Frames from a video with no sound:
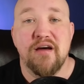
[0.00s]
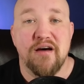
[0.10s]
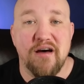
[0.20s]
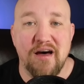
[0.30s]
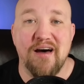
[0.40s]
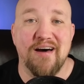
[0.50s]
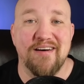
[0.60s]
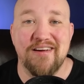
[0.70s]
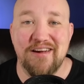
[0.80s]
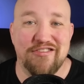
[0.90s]

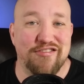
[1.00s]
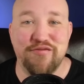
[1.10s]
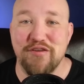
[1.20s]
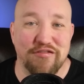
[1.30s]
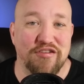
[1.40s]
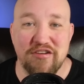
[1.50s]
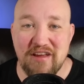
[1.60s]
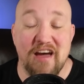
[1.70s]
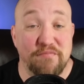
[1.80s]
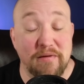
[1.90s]
It just feels good to
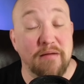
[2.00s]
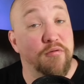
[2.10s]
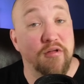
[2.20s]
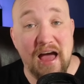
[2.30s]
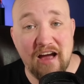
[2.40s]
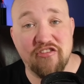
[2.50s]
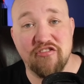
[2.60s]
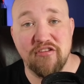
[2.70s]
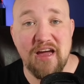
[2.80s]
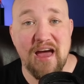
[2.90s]
have people
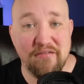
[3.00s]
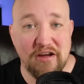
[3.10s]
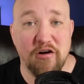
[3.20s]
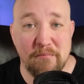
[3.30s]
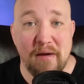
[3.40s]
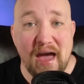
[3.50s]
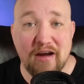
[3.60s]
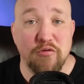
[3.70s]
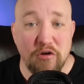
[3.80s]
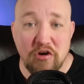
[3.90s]
actually having our
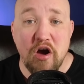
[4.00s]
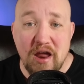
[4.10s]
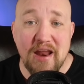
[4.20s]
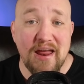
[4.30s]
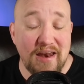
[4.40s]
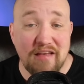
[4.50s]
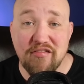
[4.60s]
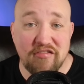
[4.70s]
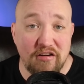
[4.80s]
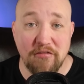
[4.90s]
back who are not
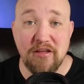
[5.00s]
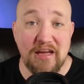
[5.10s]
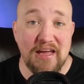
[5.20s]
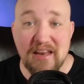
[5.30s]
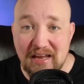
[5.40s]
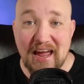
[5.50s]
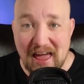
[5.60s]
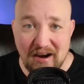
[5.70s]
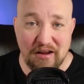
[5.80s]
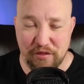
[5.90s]
necessarily in
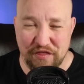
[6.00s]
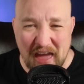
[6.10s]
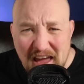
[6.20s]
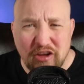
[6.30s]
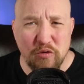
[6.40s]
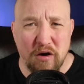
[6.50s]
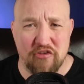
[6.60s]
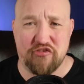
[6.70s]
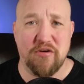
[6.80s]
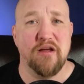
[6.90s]
Canada. Thank you,
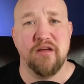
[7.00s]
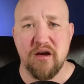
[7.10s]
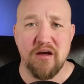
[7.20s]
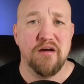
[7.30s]
Australia.